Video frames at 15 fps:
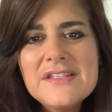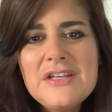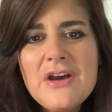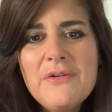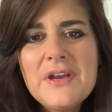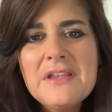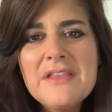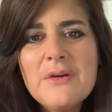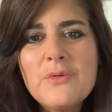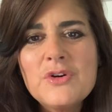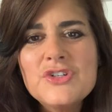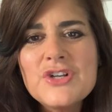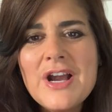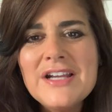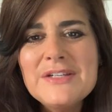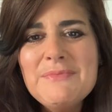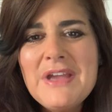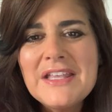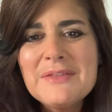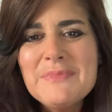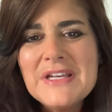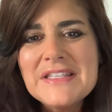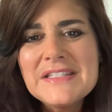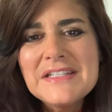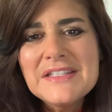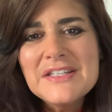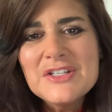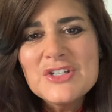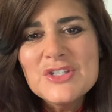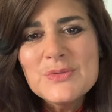knowing that we're trying to make the best
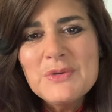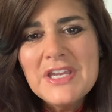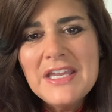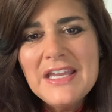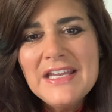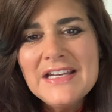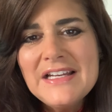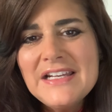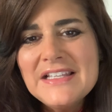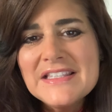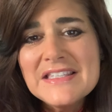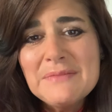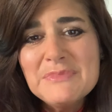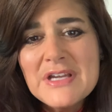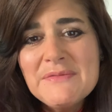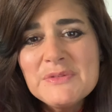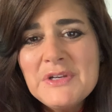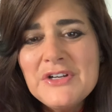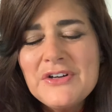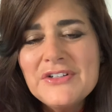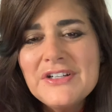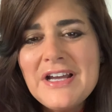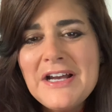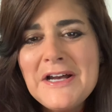decisions we can, and sometimes we don't